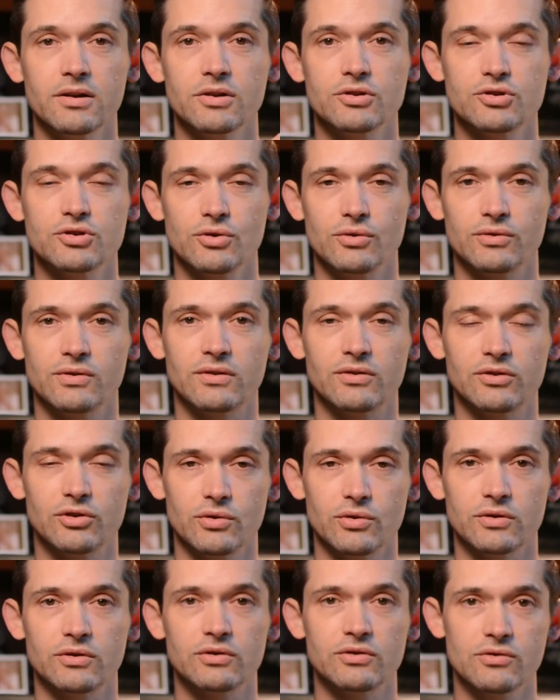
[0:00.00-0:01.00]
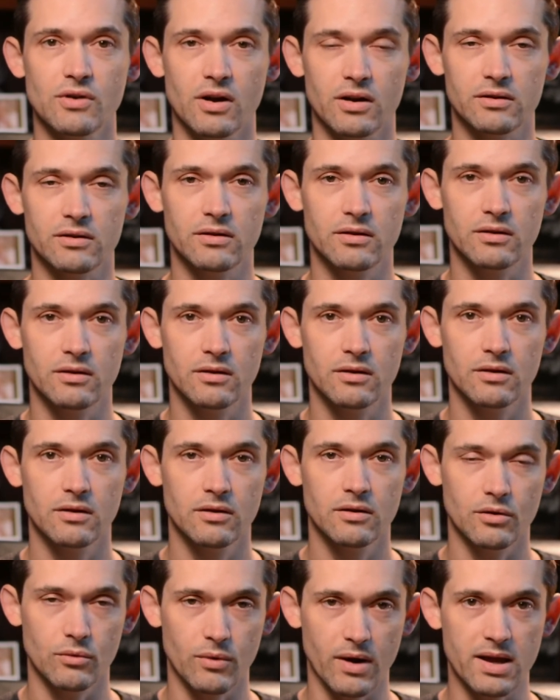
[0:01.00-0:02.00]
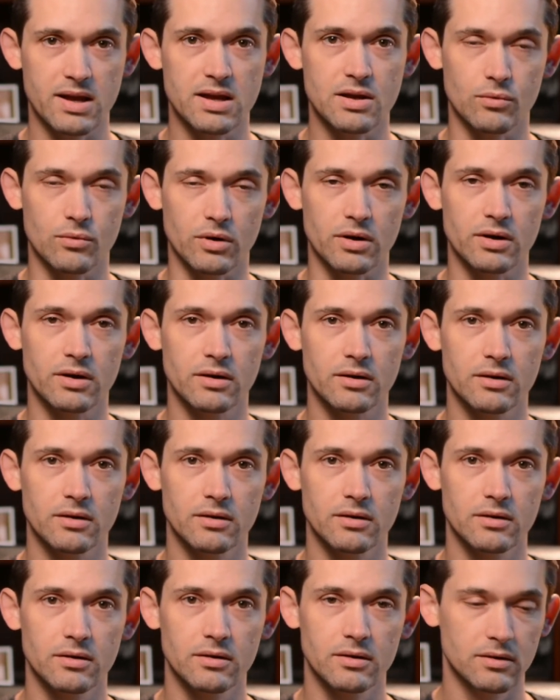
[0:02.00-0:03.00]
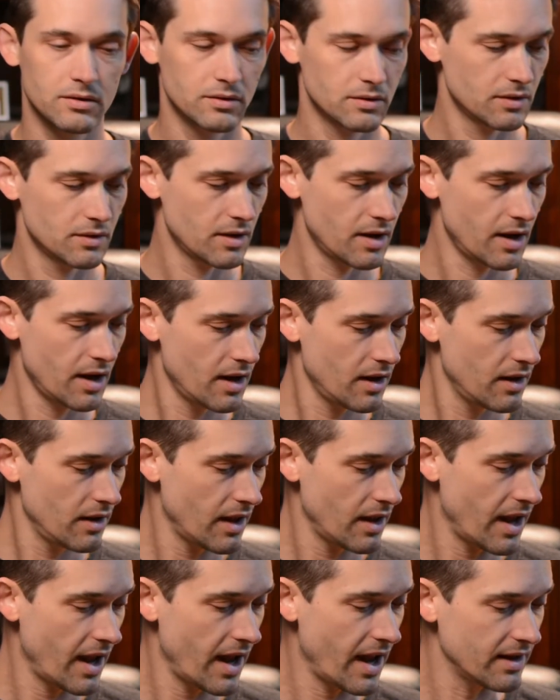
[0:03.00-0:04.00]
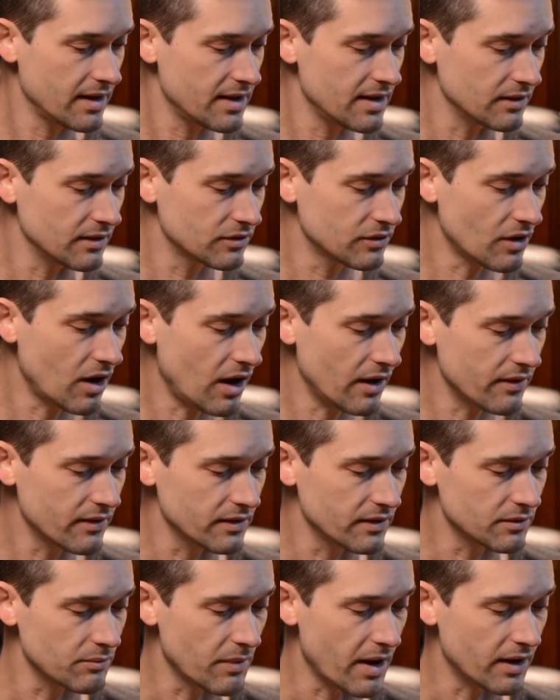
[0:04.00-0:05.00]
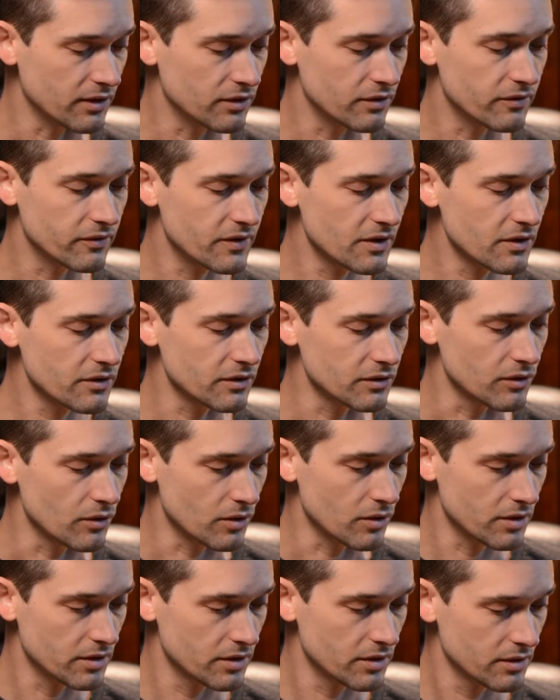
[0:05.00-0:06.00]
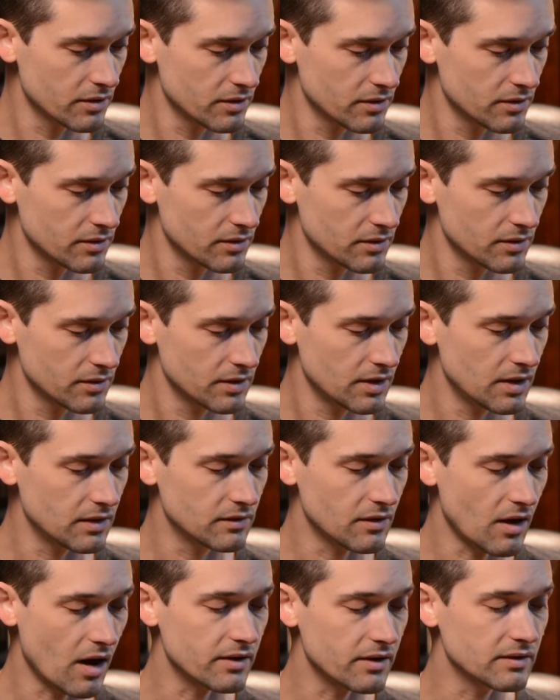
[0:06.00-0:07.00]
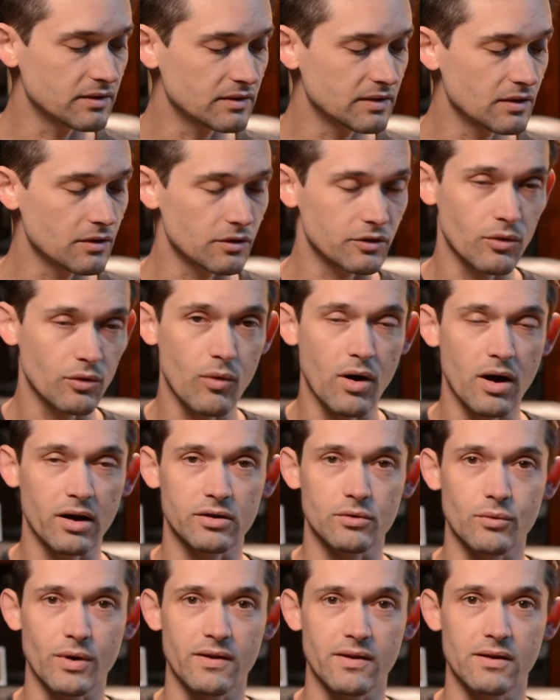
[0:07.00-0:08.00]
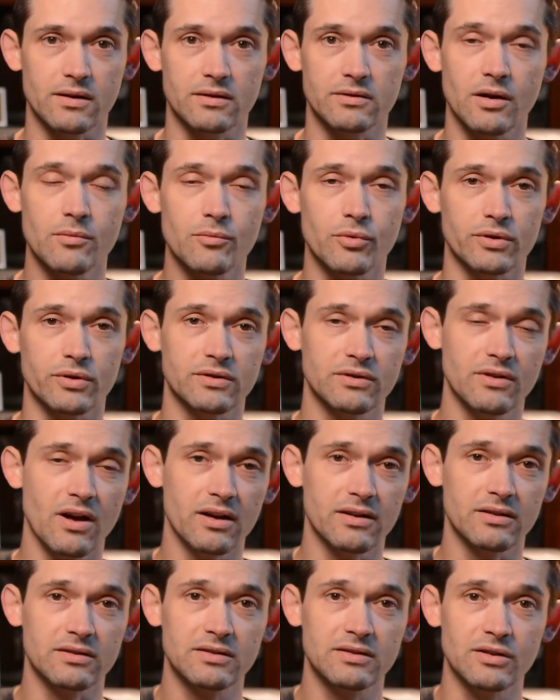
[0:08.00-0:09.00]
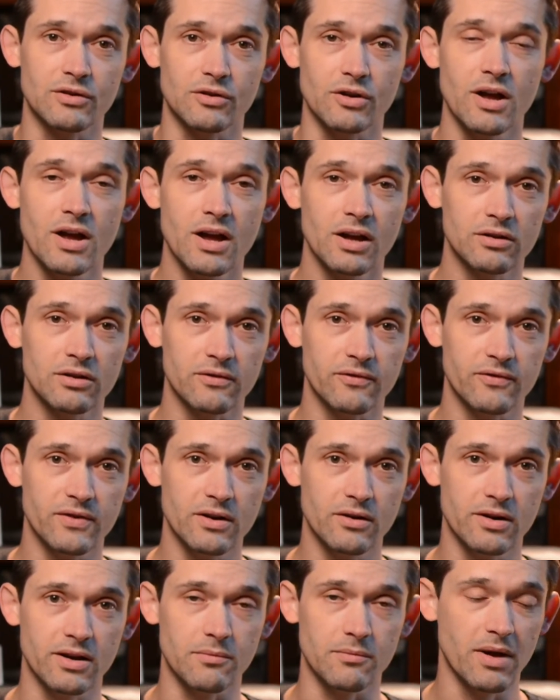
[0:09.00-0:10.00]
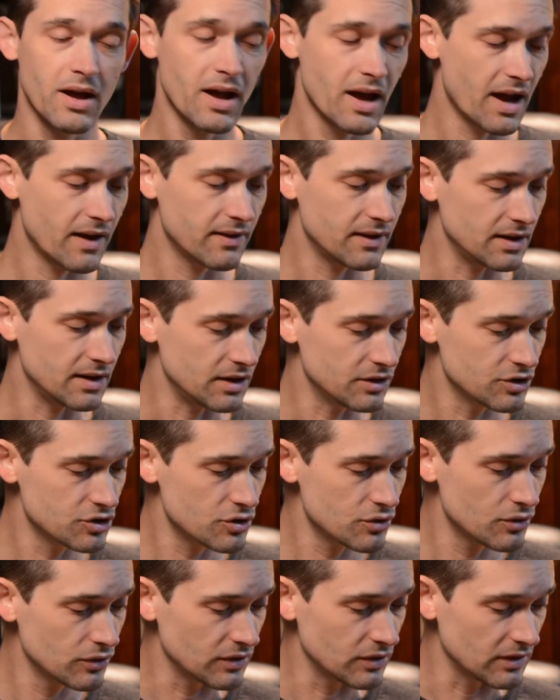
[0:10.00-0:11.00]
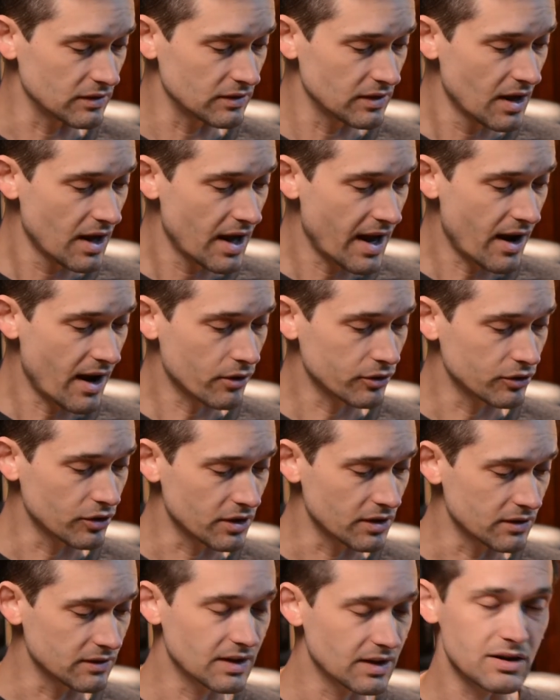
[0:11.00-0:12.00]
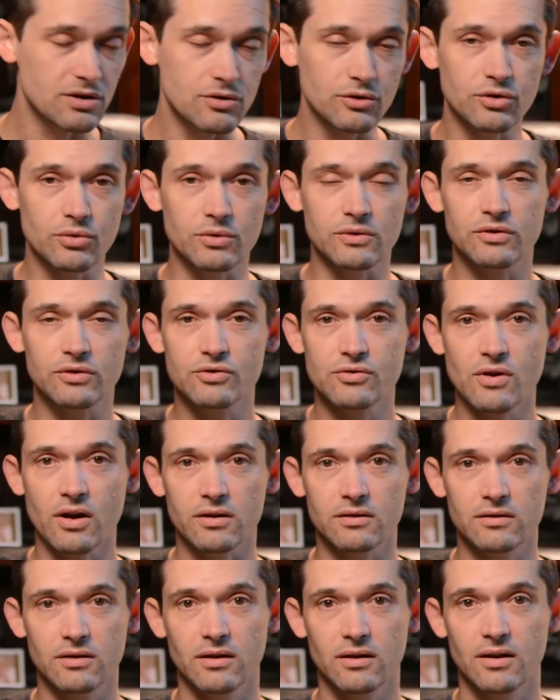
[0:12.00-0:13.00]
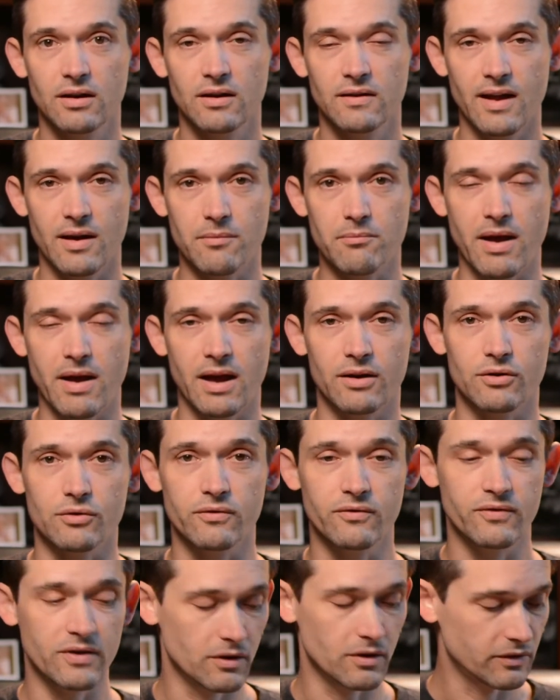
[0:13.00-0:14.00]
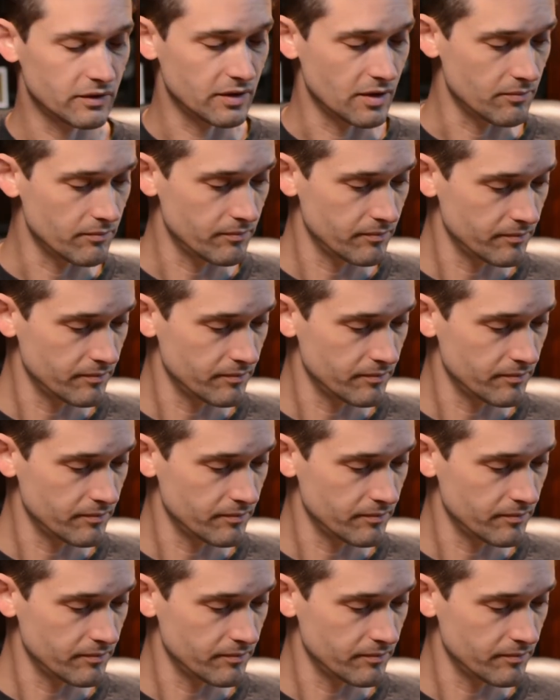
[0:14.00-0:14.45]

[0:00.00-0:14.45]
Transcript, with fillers: chooses to instruct the way he would. And he has taught this man to fear the Lord. He's taught a sinner to walk in a way that is humble. He's taught a sinner to fear him. And then he chooses how to continue to instruct that man who fears him.